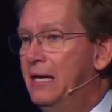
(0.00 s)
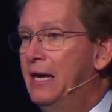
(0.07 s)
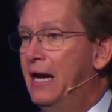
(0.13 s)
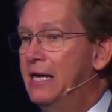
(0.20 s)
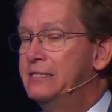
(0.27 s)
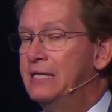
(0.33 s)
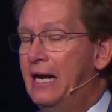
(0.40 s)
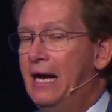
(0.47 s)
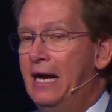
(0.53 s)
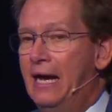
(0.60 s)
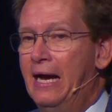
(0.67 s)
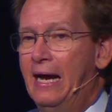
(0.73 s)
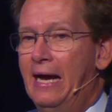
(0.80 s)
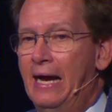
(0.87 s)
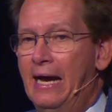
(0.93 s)
I said, I,
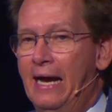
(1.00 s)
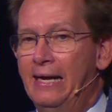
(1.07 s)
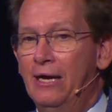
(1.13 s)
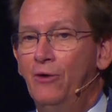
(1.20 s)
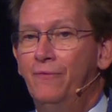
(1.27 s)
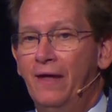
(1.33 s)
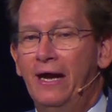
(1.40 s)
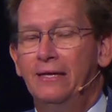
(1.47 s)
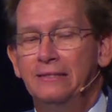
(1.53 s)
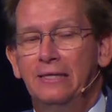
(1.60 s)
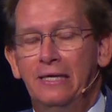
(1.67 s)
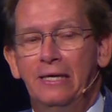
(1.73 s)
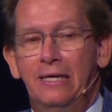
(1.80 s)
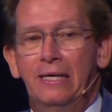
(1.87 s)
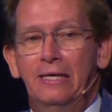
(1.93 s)
I, I know that.
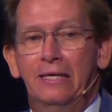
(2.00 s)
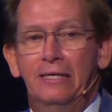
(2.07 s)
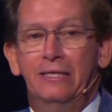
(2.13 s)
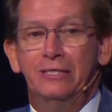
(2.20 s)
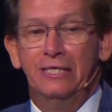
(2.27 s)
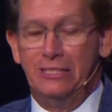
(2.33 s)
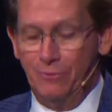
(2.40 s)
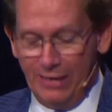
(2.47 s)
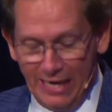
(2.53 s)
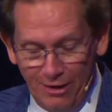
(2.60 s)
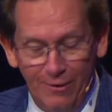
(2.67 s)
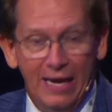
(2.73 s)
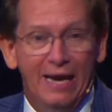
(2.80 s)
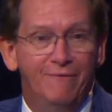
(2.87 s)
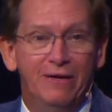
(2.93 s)
She said, well, I
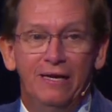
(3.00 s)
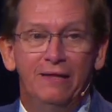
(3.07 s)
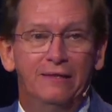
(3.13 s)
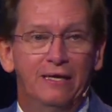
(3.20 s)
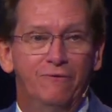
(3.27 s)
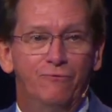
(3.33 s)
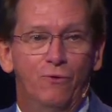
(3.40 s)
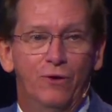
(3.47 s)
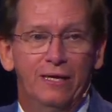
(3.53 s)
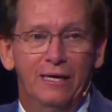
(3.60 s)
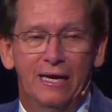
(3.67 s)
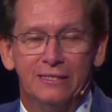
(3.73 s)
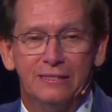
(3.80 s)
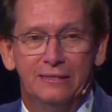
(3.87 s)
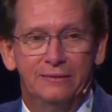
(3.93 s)
don't have anything for you.
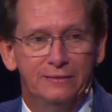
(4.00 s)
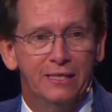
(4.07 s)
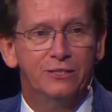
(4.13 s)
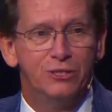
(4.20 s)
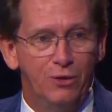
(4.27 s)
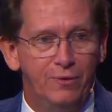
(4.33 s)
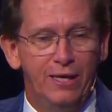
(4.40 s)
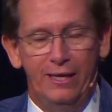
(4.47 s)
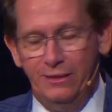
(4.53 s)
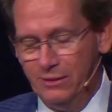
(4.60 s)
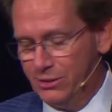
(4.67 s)
I said, that's okay.